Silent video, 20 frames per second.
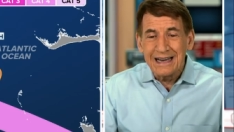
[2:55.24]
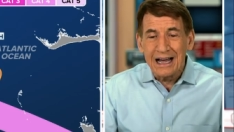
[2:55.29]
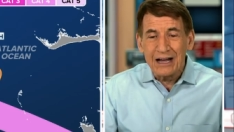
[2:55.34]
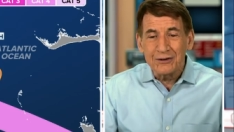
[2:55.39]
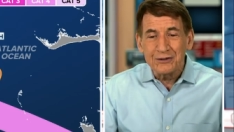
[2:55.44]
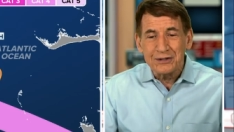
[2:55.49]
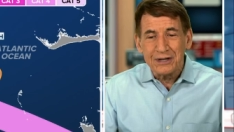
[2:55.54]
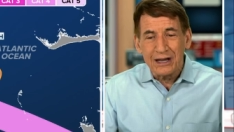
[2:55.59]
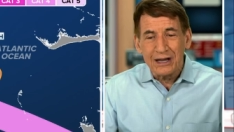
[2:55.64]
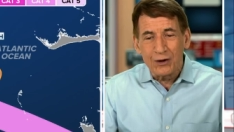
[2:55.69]

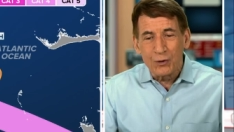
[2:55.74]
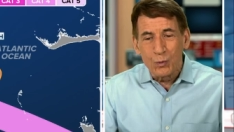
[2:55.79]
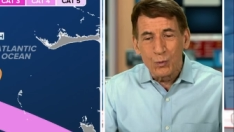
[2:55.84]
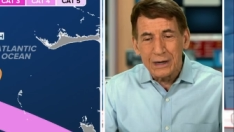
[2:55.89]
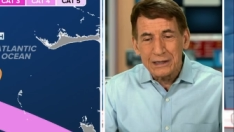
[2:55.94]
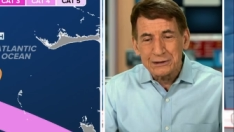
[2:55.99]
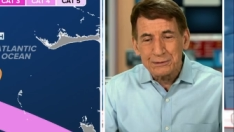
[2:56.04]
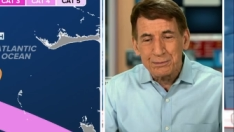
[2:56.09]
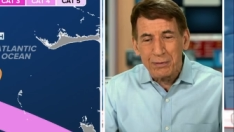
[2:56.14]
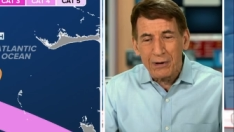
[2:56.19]
Downtown
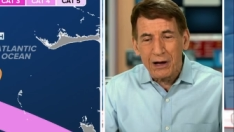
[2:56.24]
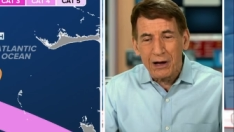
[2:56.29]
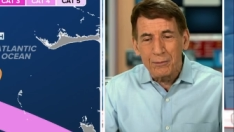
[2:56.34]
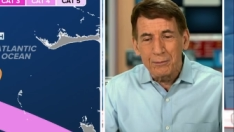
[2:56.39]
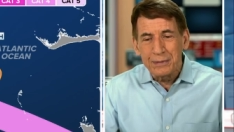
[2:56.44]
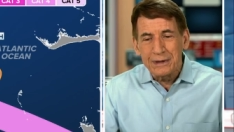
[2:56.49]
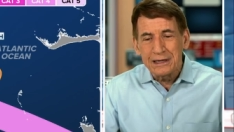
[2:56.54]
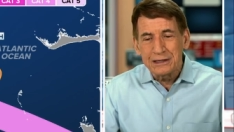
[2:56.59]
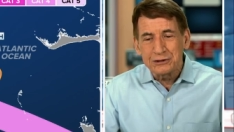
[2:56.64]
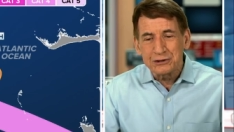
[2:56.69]
West
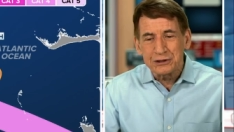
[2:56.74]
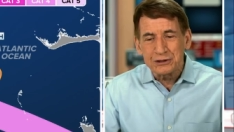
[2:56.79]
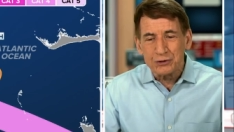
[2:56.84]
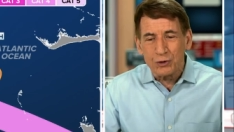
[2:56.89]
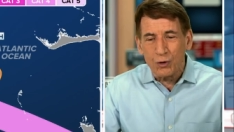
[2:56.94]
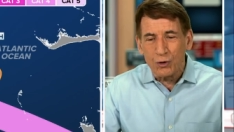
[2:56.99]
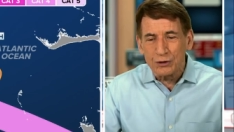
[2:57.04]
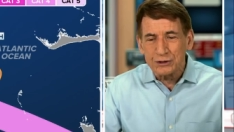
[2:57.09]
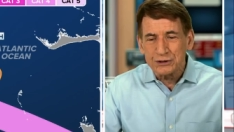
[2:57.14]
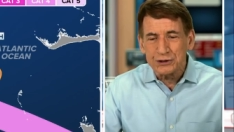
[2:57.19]
Palm Beach is
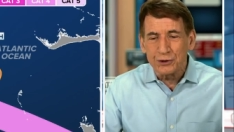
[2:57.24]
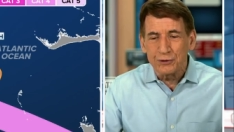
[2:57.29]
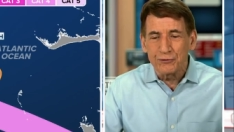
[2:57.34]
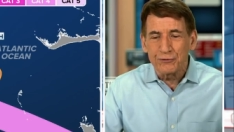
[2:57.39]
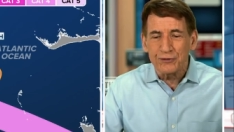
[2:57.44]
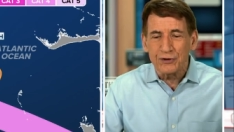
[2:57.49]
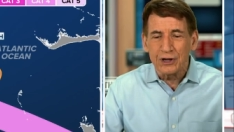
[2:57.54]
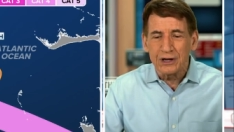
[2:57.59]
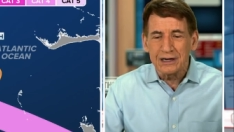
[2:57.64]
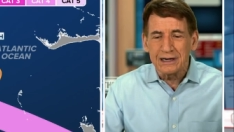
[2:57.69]
also
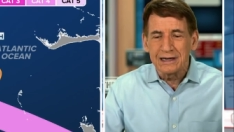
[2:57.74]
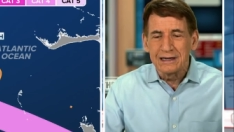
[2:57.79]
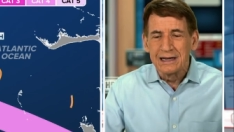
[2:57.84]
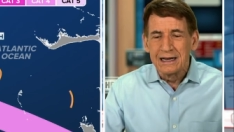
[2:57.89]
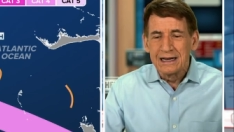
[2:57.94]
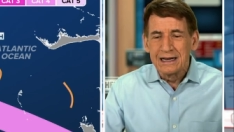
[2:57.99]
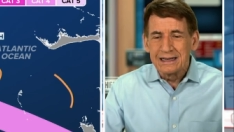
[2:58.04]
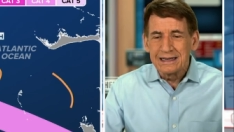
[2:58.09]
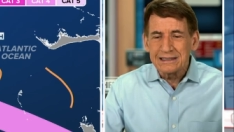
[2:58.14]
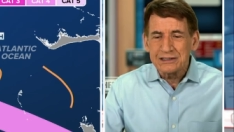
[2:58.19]

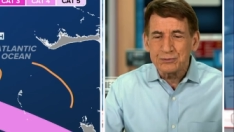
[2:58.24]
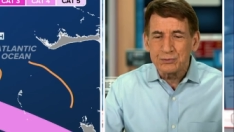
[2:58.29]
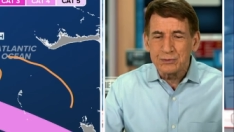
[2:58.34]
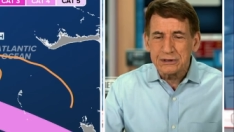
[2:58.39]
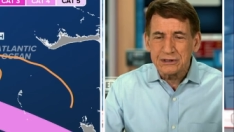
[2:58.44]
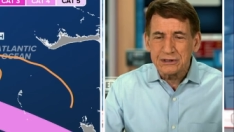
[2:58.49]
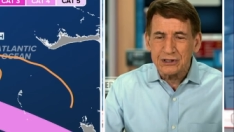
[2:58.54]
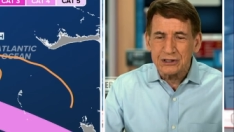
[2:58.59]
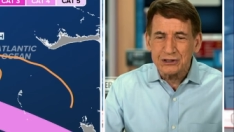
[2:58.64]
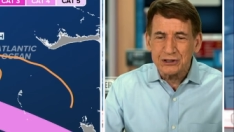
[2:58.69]
flooded. This
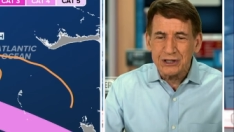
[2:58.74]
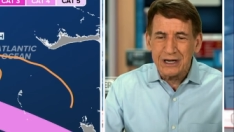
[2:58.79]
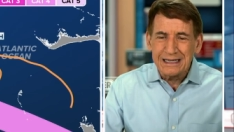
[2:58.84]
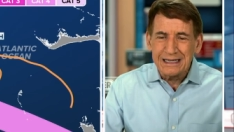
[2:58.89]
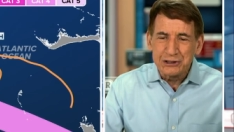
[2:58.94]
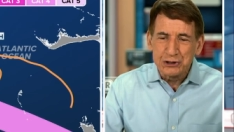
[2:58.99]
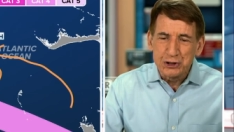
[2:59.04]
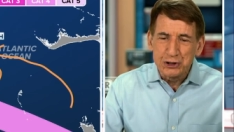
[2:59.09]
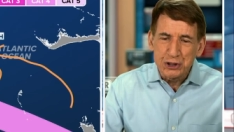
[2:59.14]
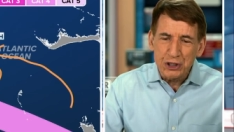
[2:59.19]
was such
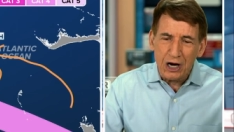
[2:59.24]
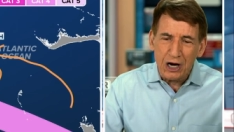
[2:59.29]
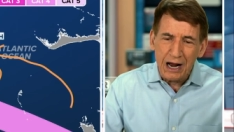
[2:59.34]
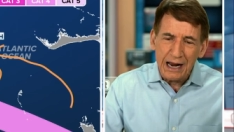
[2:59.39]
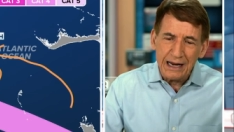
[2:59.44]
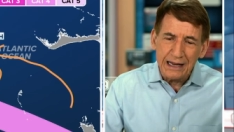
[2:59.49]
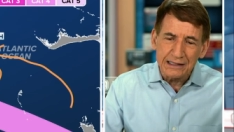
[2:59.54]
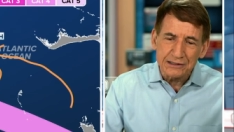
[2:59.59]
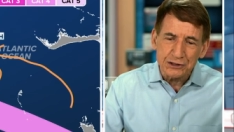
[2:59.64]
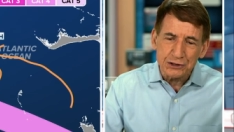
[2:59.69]
a
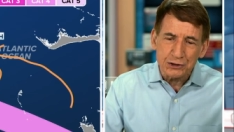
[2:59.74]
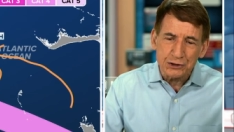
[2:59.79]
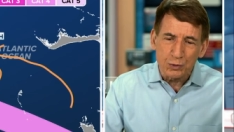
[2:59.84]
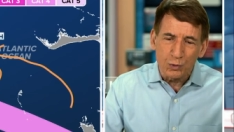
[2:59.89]
giant